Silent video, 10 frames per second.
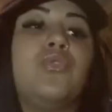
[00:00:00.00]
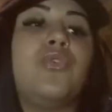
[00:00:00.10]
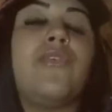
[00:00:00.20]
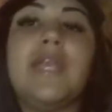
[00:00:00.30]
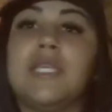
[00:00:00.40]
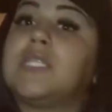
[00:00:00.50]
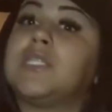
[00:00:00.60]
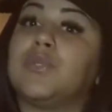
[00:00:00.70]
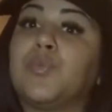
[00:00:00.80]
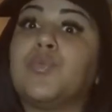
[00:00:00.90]

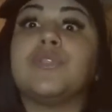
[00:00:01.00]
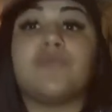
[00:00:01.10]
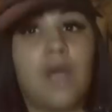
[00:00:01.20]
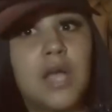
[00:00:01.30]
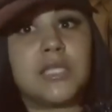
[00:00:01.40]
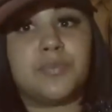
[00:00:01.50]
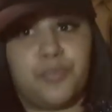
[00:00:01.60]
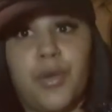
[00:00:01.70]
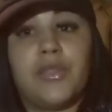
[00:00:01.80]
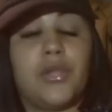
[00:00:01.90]
Chris was Ron's
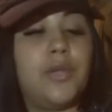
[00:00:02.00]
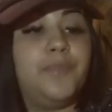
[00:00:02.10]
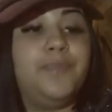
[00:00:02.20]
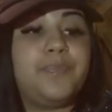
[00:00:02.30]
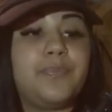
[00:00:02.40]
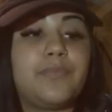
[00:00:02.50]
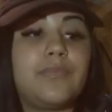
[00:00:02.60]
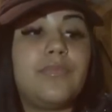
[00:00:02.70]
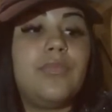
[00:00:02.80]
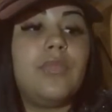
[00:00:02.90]
brother,
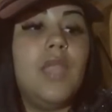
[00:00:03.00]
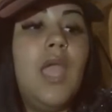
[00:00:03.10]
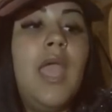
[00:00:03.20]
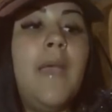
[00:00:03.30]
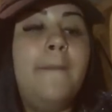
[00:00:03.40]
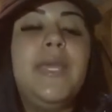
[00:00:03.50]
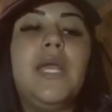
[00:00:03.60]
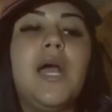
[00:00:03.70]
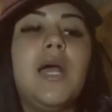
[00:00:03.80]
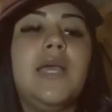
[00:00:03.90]

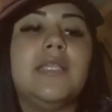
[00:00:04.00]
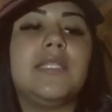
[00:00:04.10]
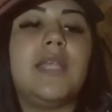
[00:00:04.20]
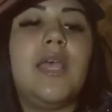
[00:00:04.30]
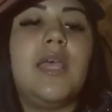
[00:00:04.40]
because